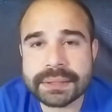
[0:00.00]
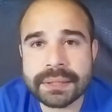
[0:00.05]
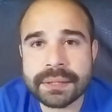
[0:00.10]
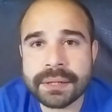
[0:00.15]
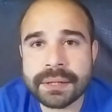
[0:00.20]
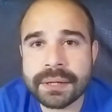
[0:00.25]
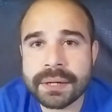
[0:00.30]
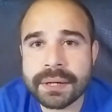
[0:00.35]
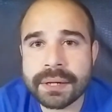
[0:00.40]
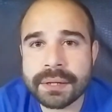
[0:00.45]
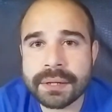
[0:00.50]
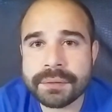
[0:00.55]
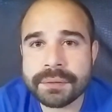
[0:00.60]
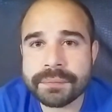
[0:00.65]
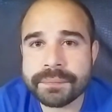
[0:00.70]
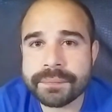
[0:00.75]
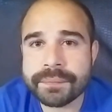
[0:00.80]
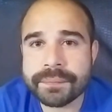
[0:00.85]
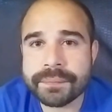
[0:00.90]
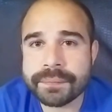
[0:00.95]
uh
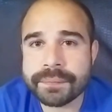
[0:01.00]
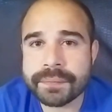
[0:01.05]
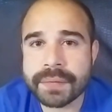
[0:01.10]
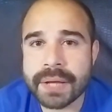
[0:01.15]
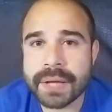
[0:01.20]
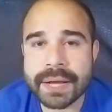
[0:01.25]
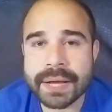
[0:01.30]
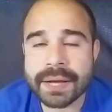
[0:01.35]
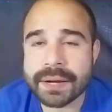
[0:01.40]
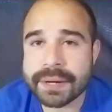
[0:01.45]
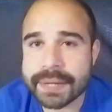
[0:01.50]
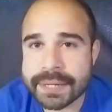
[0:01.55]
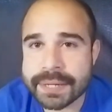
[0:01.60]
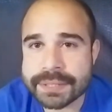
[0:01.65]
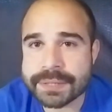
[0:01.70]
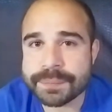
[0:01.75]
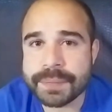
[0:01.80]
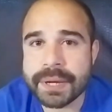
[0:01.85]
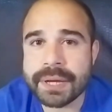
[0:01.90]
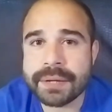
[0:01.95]
I got to get
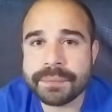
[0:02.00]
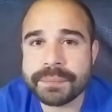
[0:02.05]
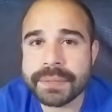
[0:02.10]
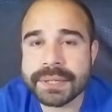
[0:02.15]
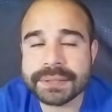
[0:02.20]
to bed.